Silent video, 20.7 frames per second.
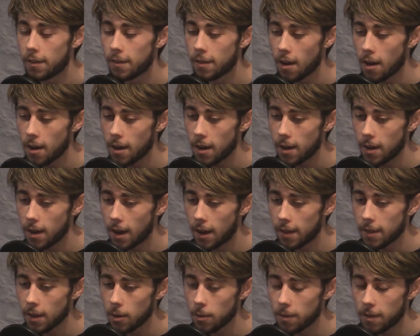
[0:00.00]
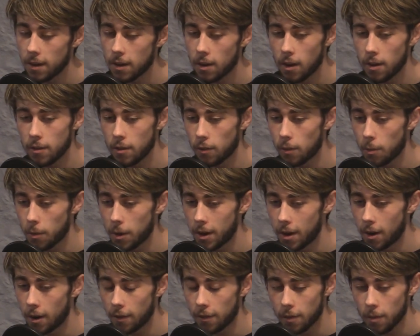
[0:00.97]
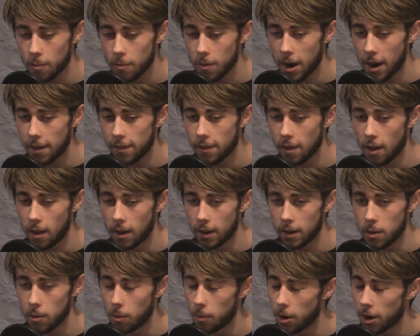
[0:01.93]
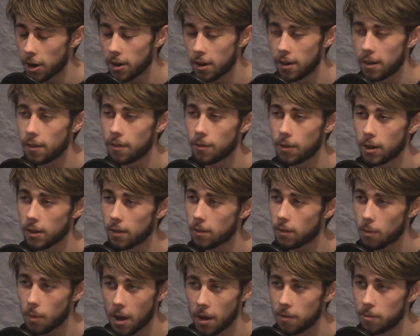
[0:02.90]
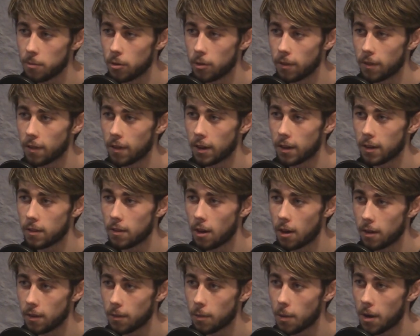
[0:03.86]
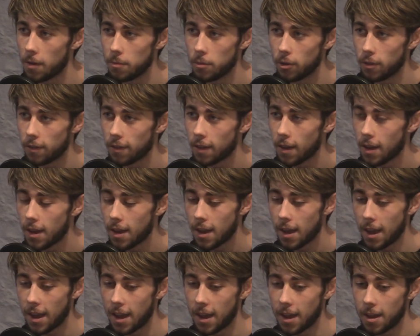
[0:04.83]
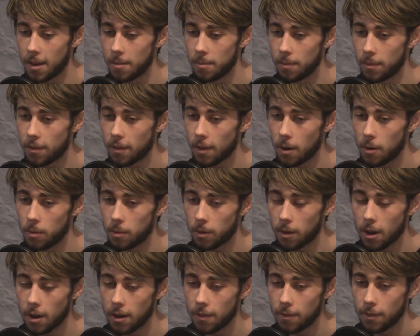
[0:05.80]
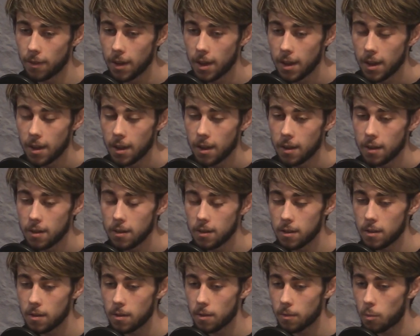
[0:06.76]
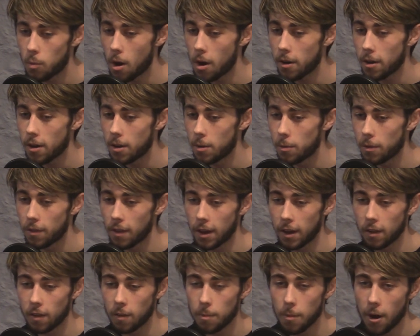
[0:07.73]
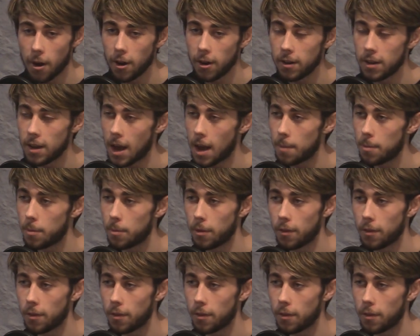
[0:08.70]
I saw, I think it was either on your Twitter or somewhere. I saw like you were working on this for like 12 months, like 12 months. So kind of, what kind of was like inspiring the album?